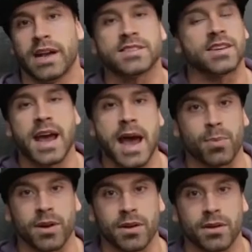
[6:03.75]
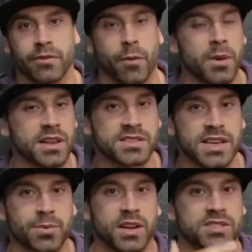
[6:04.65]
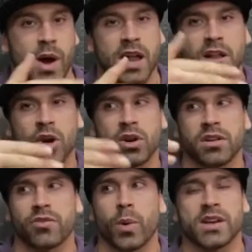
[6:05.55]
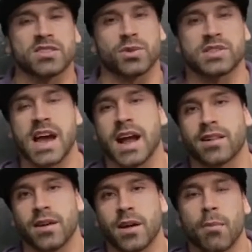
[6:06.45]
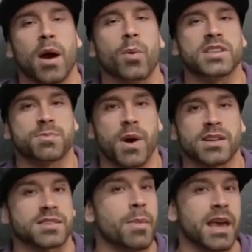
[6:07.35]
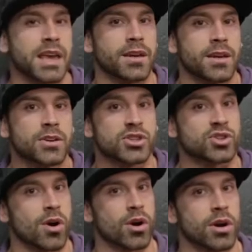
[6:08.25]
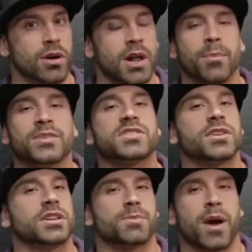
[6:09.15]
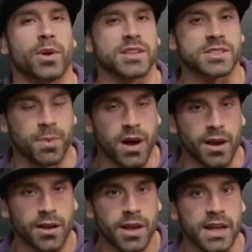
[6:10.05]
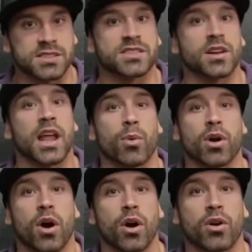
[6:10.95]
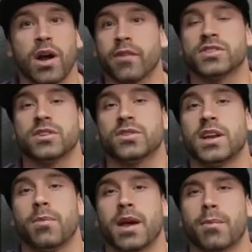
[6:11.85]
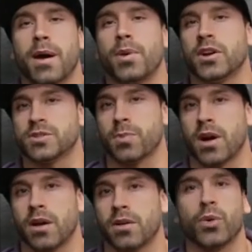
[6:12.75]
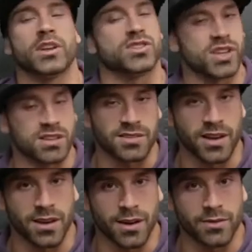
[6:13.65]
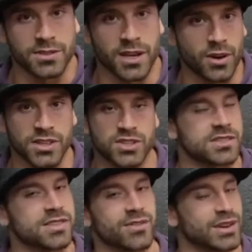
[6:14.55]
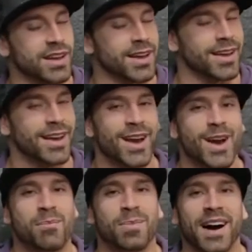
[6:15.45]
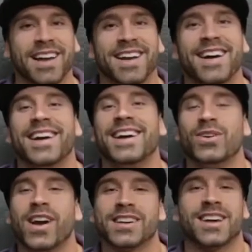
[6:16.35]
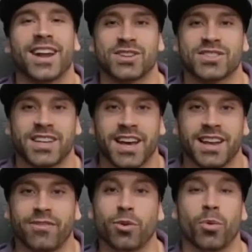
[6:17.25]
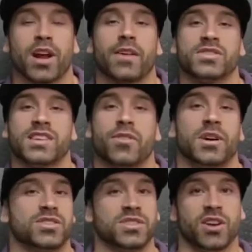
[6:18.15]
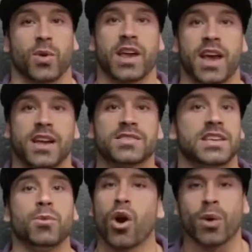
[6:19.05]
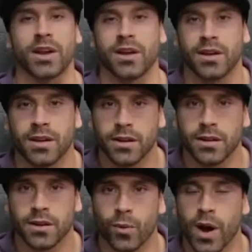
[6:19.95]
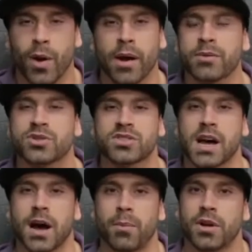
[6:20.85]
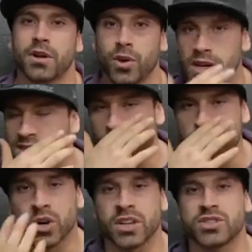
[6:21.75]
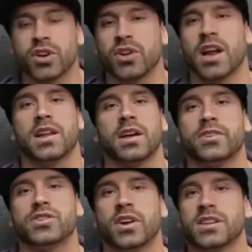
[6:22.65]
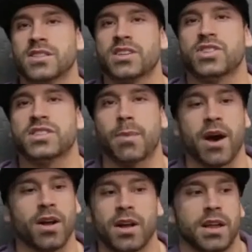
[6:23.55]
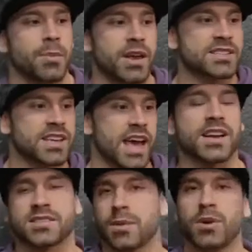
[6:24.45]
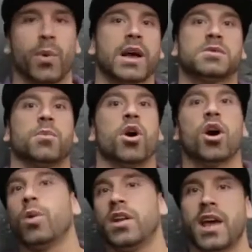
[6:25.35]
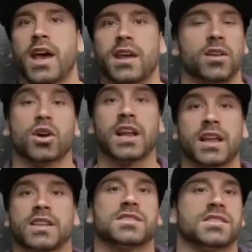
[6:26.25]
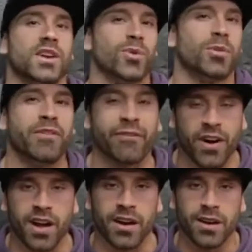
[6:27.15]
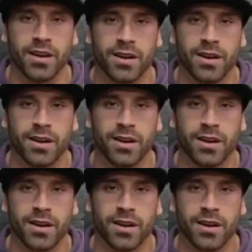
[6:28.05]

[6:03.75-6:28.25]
It's gonna happen. For me, the same thing. So I learned different ways to attack my weak spot to make it stronger, but still it's my weakest spot. And still I work harder every single day to make it my better spot when it's chest day. Obviously I don't hit chest every day. But you guys gotta understand, if you've been working out for 7 months, you've seen great gains, keep going. Why would you stop? You guys gotta enjoy the journey, you gotta love the journey. It's not just about, let me get to X, let me wake up tomorrow one day and look like this, because then it wouldn't be fun.